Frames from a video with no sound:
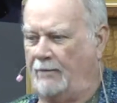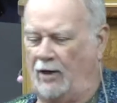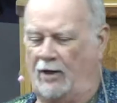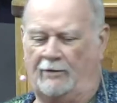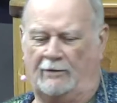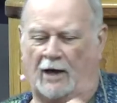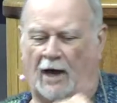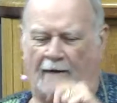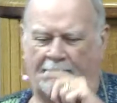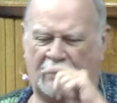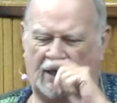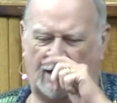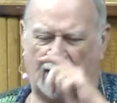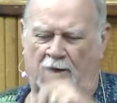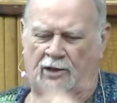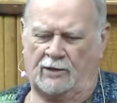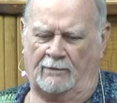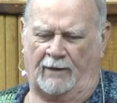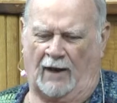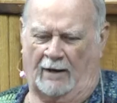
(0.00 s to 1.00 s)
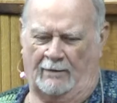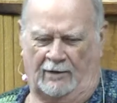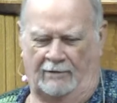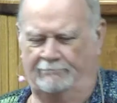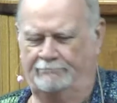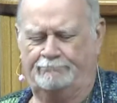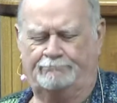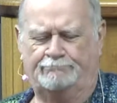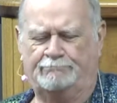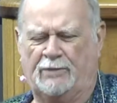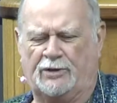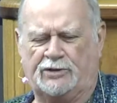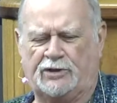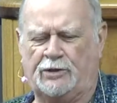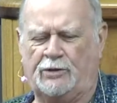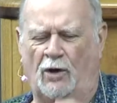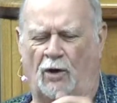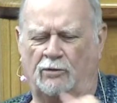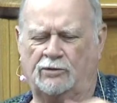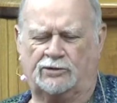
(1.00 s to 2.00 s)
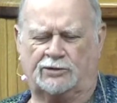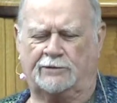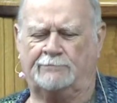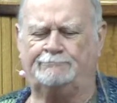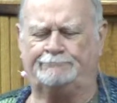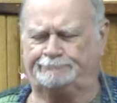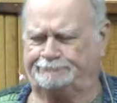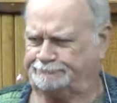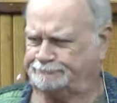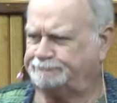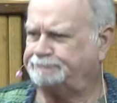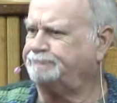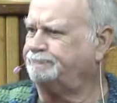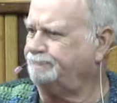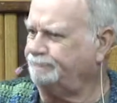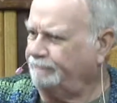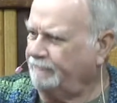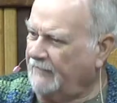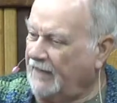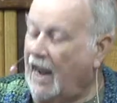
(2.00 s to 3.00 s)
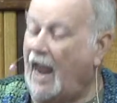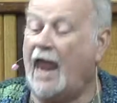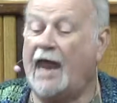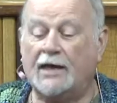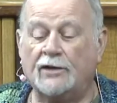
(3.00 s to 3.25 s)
So take your Bible, I mean, not your Bible, but your notes